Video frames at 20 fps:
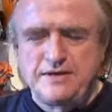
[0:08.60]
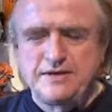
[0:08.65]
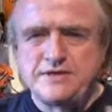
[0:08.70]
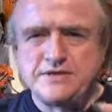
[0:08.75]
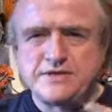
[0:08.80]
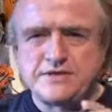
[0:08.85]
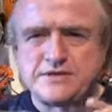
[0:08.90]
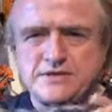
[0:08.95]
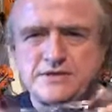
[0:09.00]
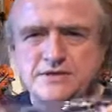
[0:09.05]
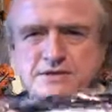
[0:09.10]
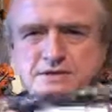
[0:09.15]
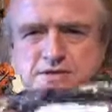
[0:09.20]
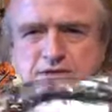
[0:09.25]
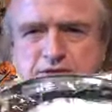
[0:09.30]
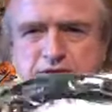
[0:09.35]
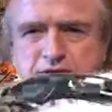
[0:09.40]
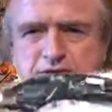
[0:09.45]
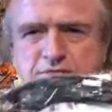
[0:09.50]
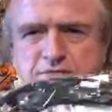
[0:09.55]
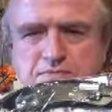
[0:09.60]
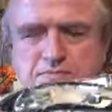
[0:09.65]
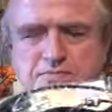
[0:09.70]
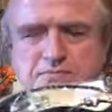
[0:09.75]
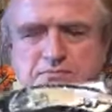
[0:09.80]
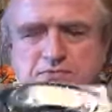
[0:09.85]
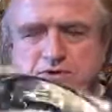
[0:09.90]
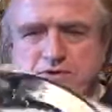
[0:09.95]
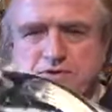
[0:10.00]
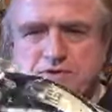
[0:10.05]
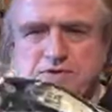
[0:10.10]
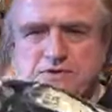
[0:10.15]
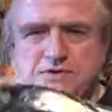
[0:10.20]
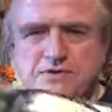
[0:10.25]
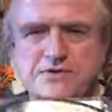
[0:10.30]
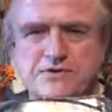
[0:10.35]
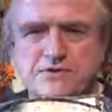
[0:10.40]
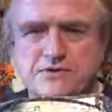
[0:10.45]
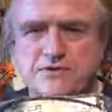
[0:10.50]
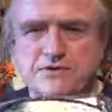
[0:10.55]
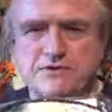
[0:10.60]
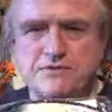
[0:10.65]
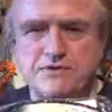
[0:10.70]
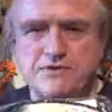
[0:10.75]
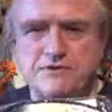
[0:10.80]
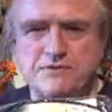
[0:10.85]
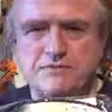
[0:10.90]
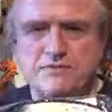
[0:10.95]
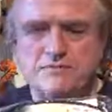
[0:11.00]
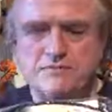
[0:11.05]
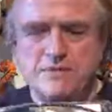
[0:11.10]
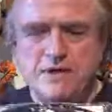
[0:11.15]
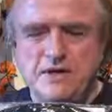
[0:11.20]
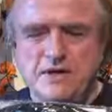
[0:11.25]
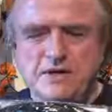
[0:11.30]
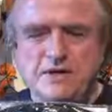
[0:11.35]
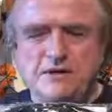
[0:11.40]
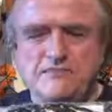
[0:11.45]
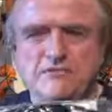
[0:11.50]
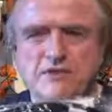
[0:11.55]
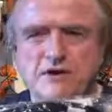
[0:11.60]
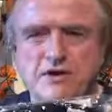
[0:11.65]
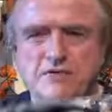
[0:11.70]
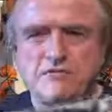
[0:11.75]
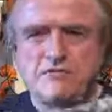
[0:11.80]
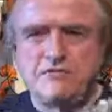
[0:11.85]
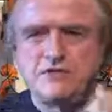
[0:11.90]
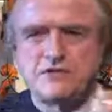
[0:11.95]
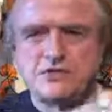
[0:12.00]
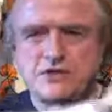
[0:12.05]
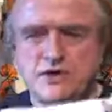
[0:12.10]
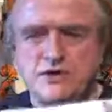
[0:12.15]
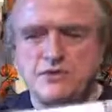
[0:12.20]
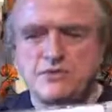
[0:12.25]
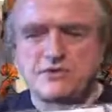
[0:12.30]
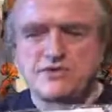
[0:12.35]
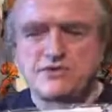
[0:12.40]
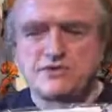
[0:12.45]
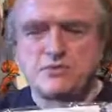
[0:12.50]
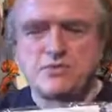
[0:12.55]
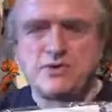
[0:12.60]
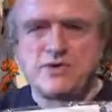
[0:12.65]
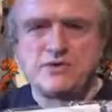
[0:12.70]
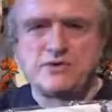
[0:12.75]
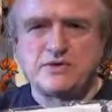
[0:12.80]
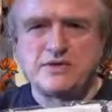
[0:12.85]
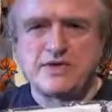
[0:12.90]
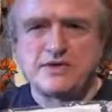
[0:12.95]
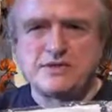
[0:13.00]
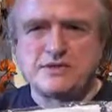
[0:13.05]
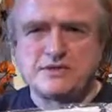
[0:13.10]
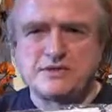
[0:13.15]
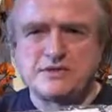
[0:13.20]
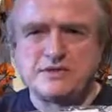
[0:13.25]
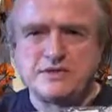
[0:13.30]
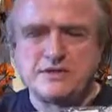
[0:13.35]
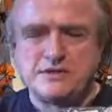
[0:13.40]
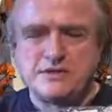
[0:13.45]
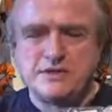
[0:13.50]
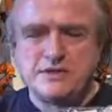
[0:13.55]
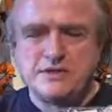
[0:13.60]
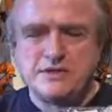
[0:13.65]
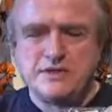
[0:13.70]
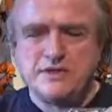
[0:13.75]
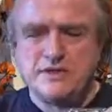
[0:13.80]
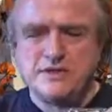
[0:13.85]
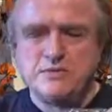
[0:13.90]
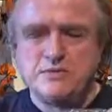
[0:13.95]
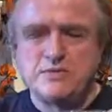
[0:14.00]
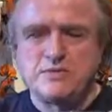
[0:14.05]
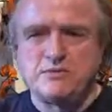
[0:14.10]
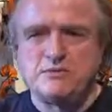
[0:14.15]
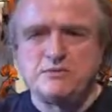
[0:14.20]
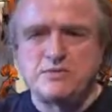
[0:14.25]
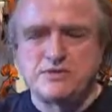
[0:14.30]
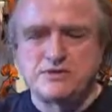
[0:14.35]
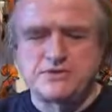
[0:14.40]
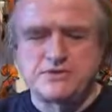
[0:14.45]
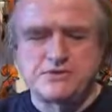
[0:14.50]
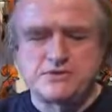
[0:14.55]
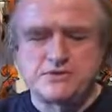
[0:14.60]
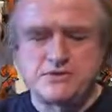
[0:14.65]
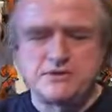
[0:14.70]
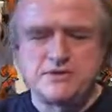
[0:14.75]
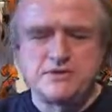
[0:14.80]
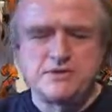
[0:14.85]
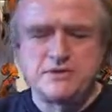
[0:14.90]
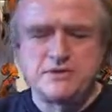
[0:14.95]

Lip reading: Here's the Forte Secondo Wolf shoulder rest, the way you get it when you purchase it.